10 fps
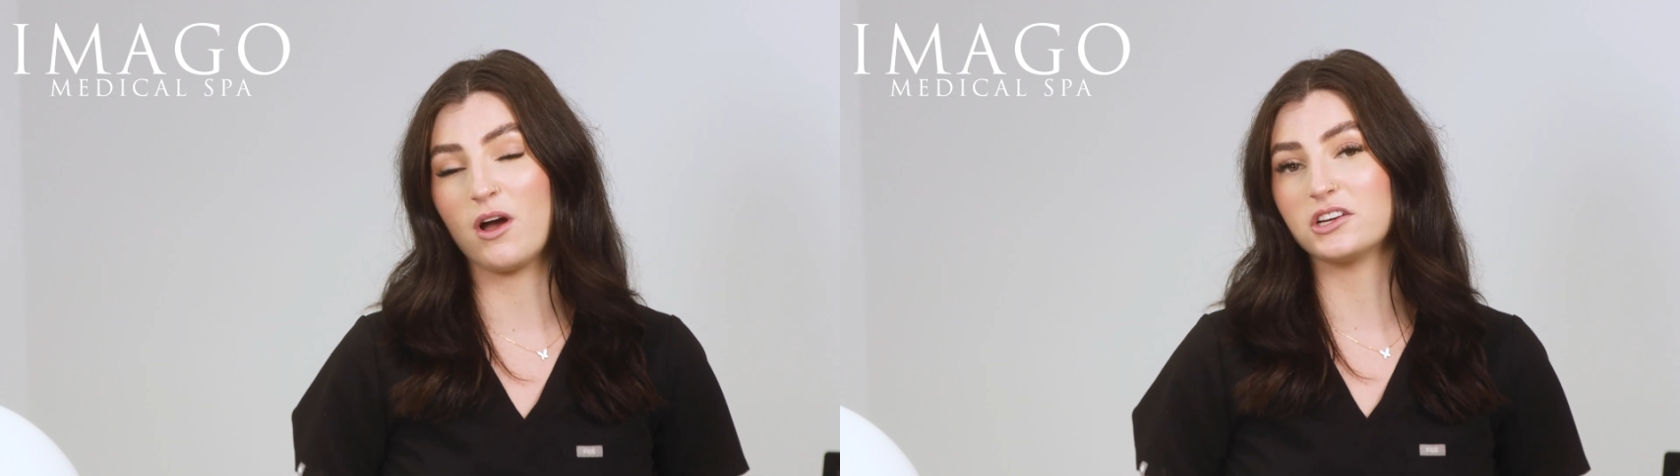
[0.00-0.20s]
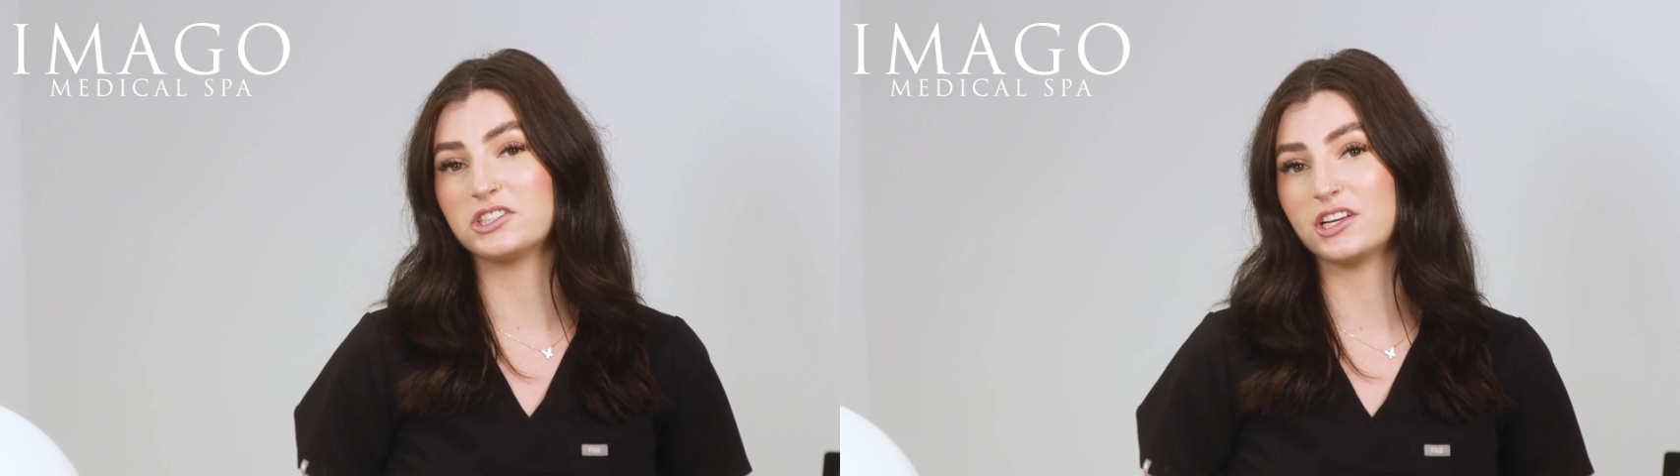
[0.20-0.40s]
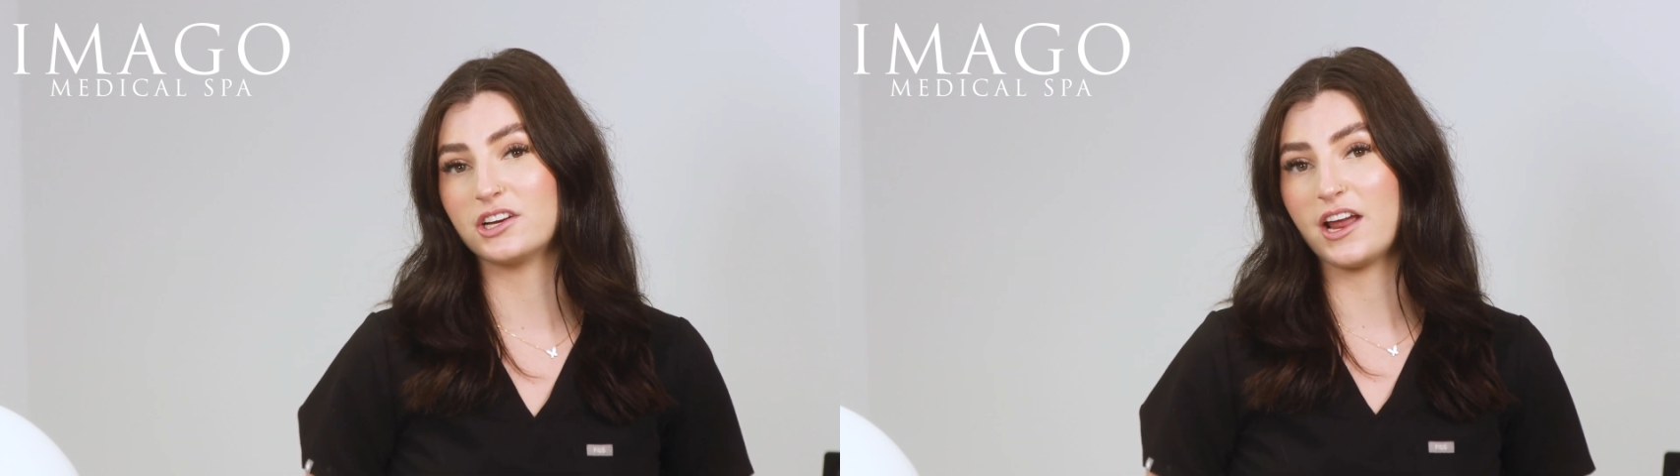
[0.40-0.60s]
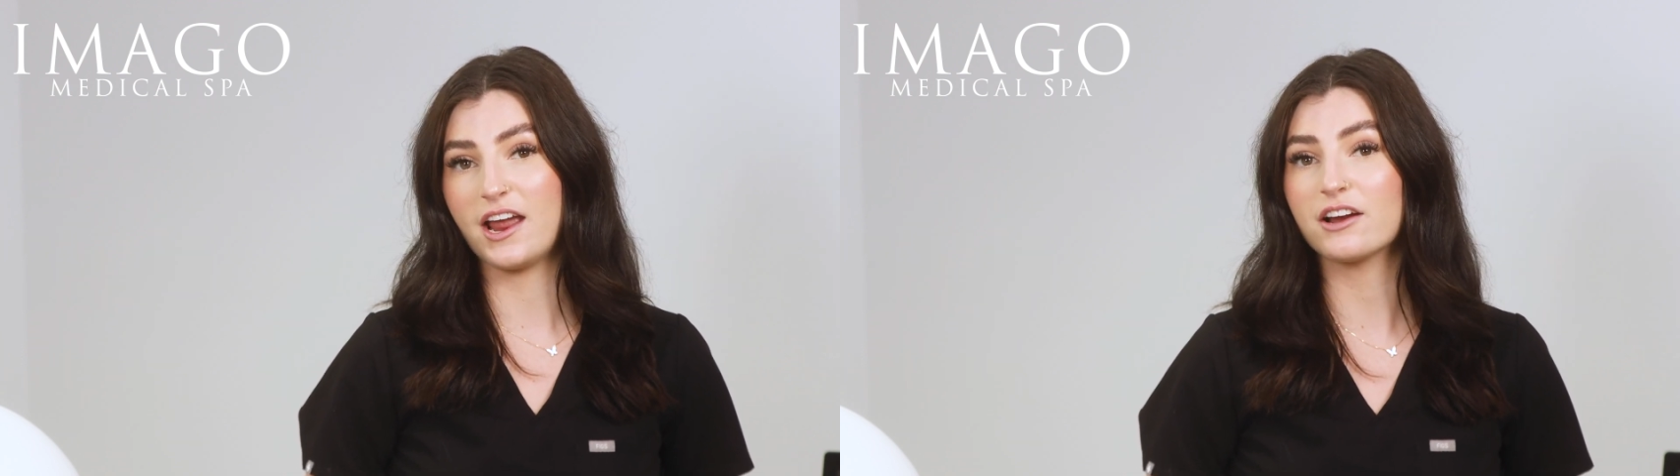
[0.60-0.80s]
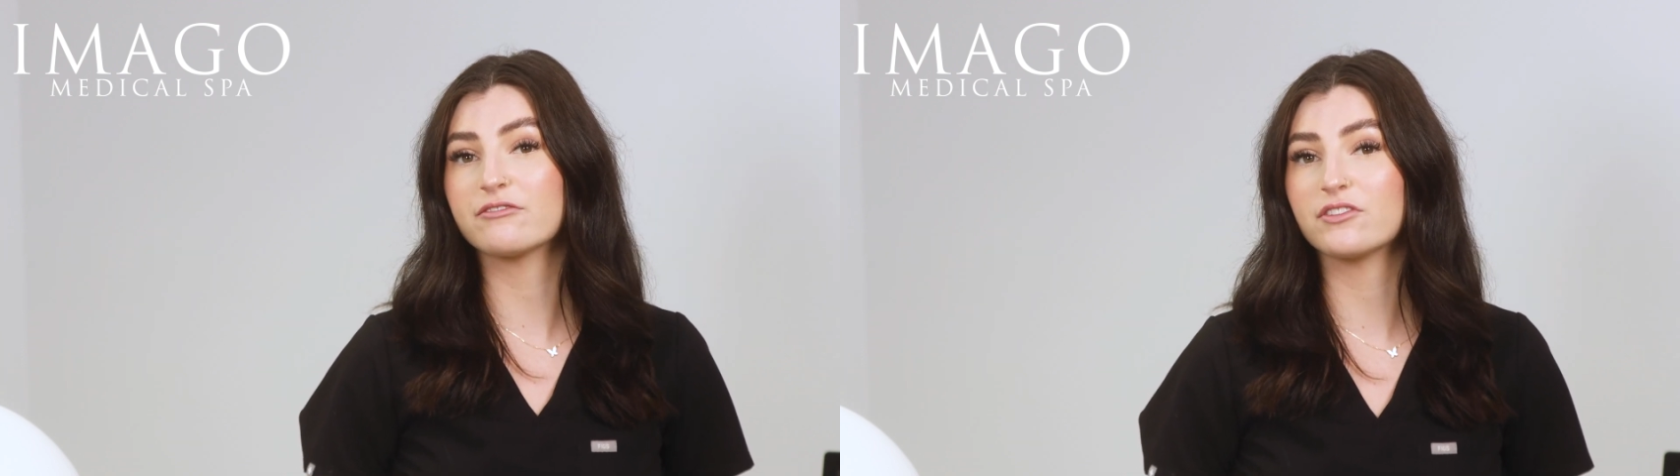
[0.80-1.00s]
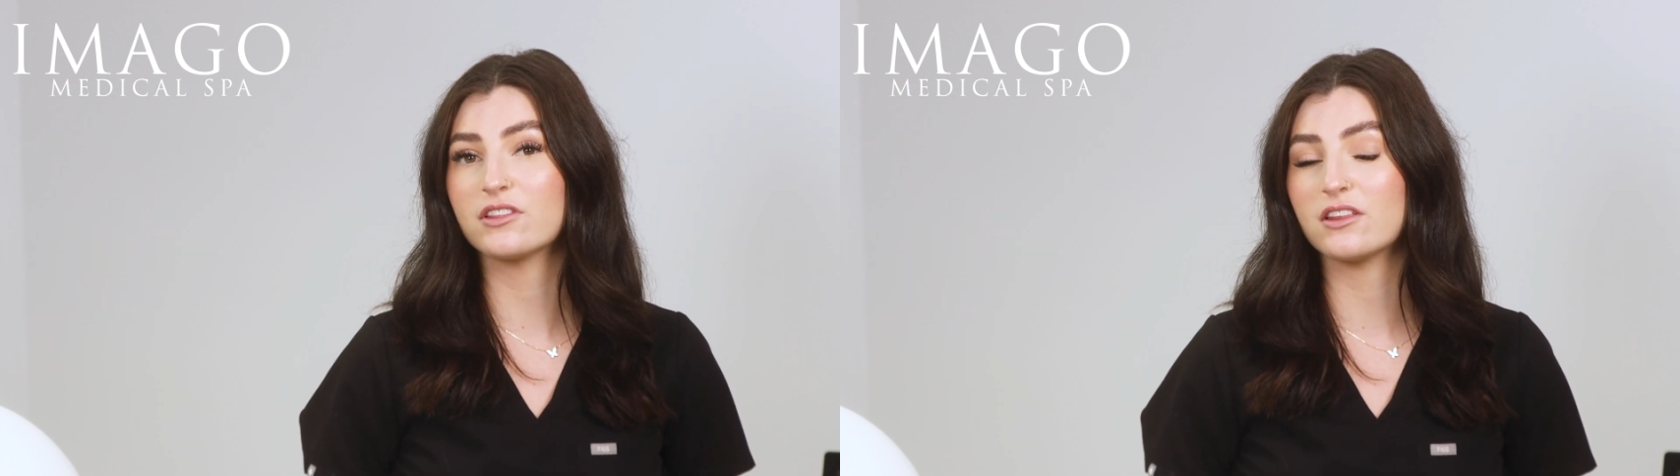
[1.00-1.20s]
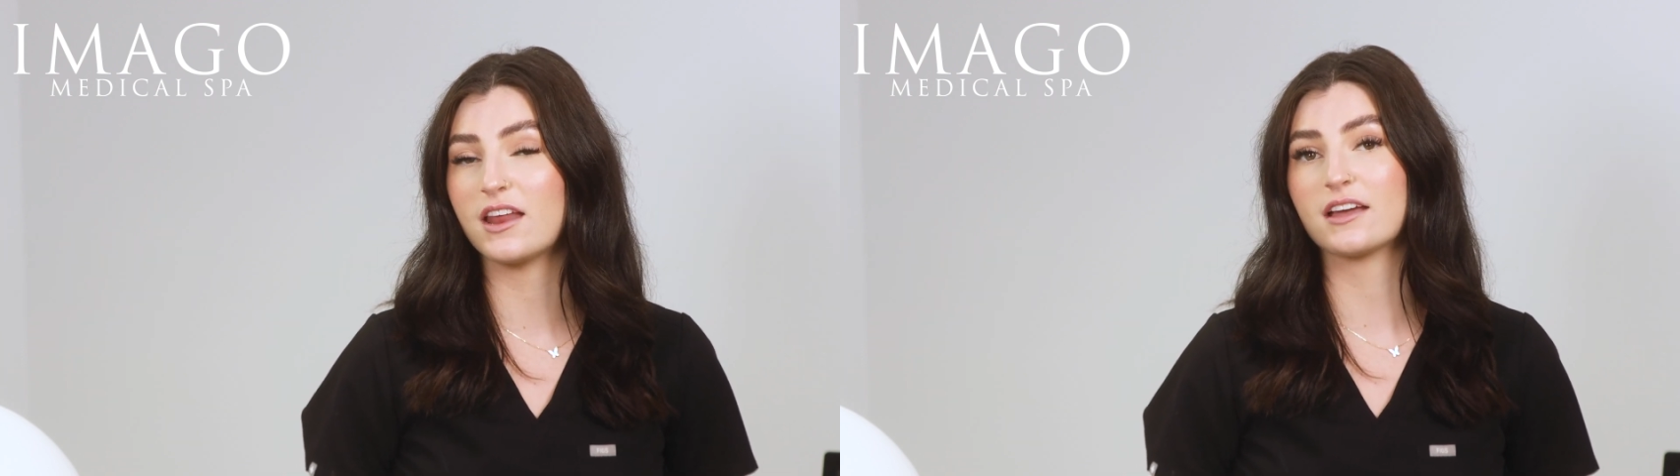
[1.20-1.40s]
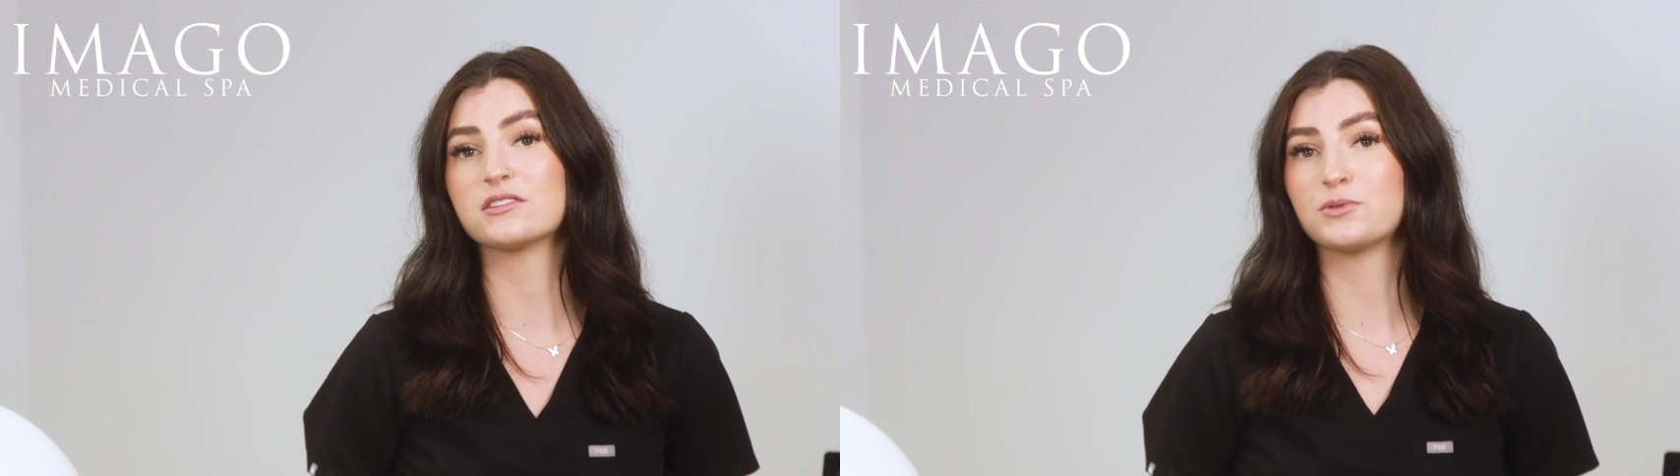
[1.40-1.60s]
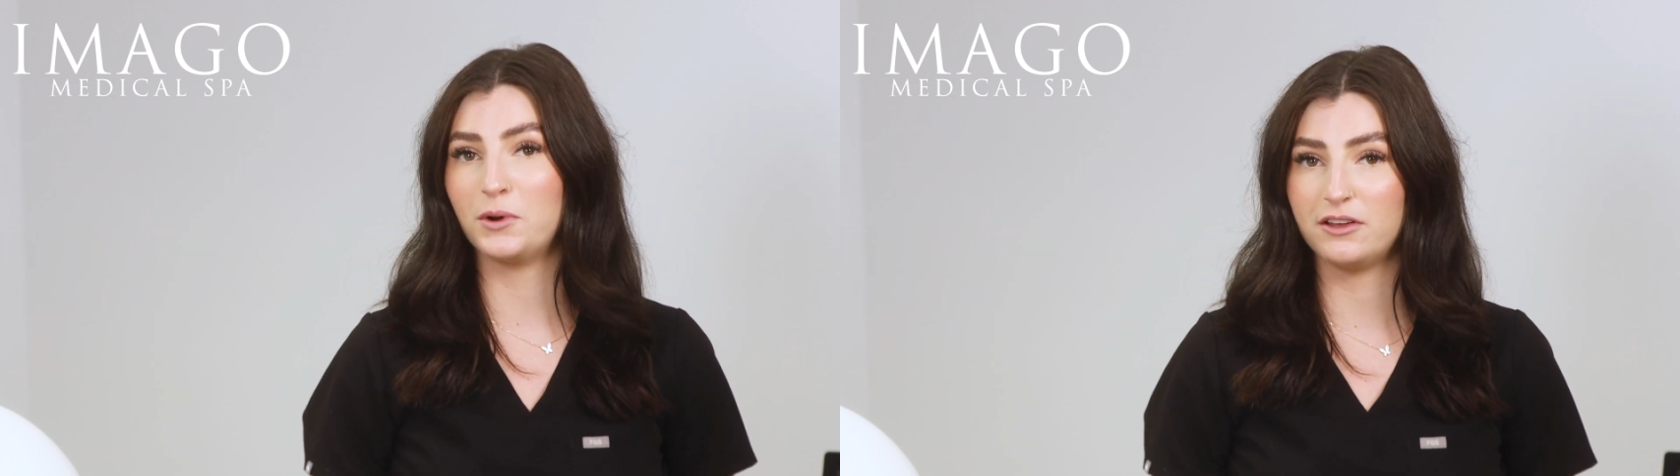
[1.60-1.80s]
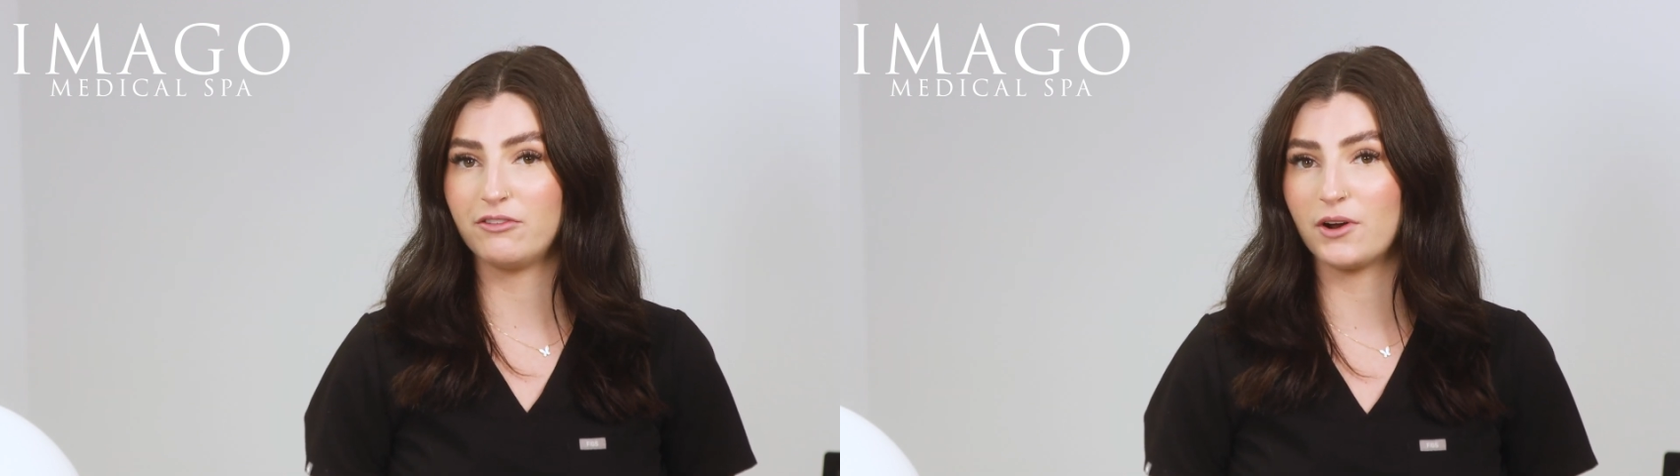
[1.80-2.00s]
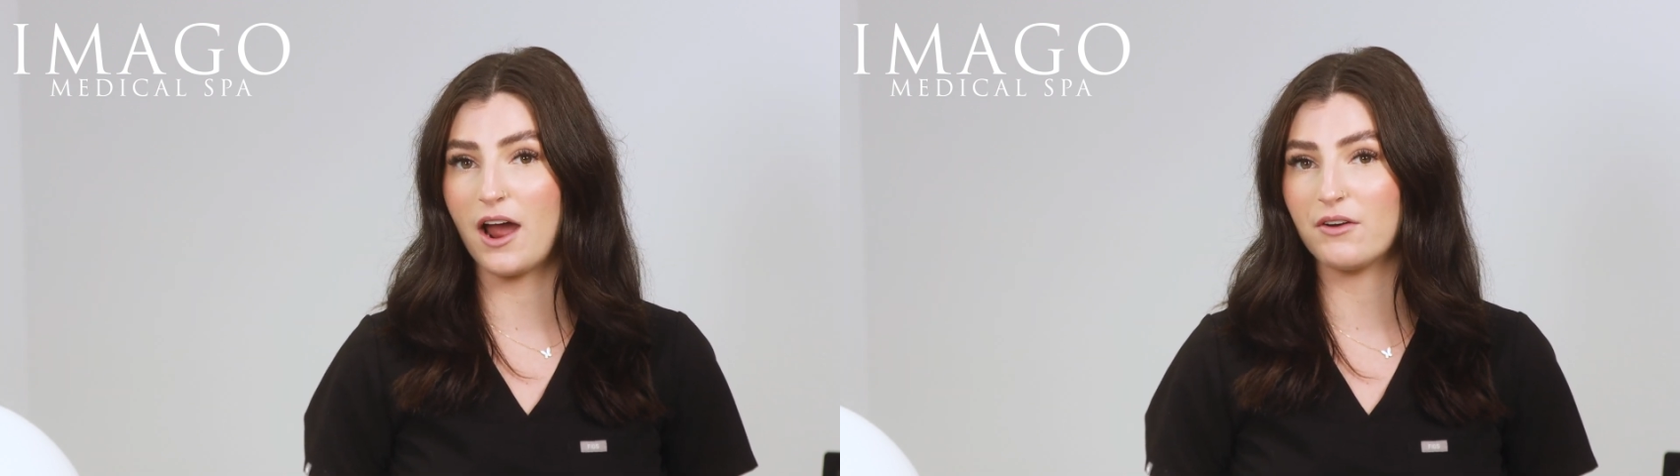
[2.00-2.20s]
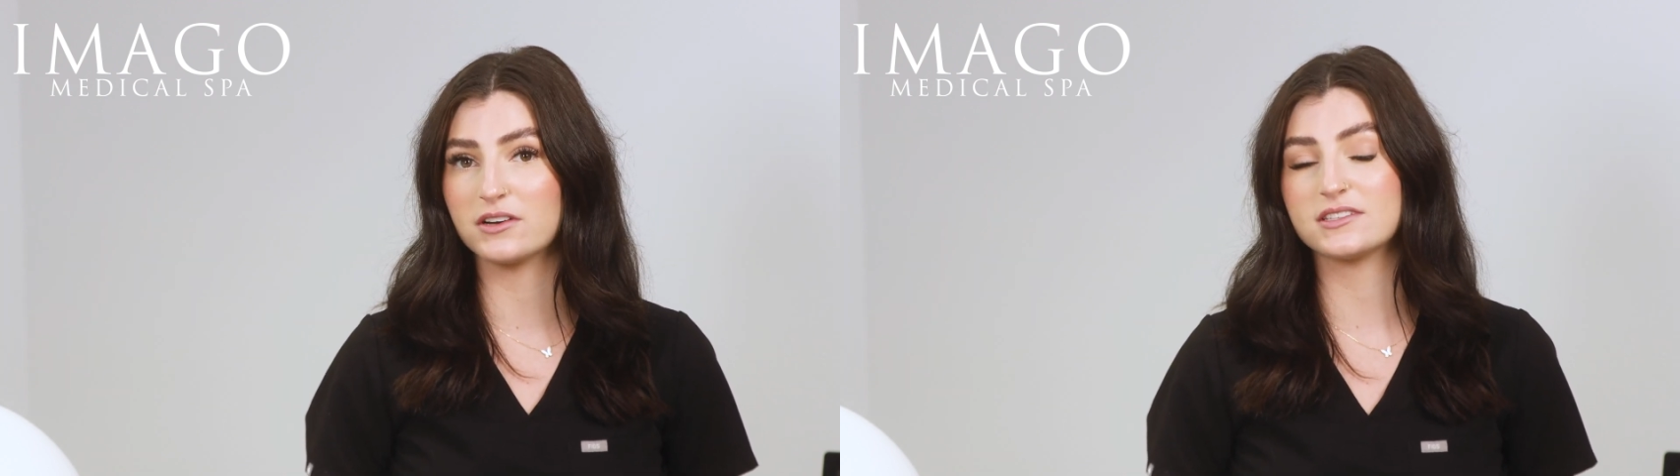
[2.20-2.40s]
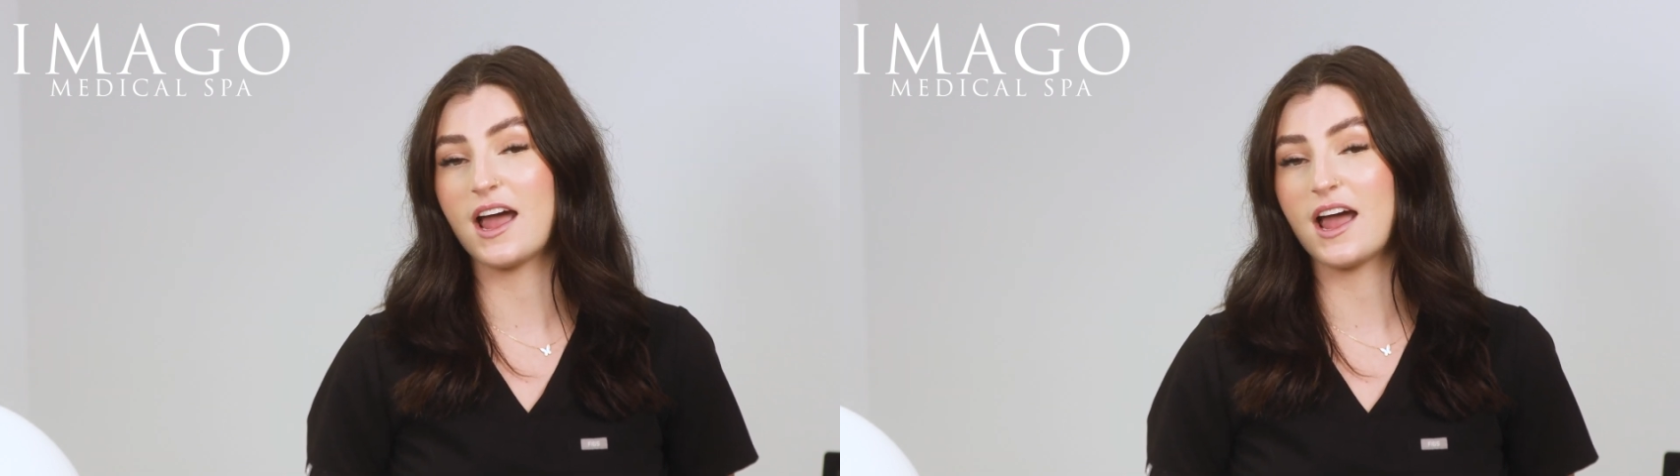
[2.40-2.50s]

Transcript: washing your hair for the next 24 hours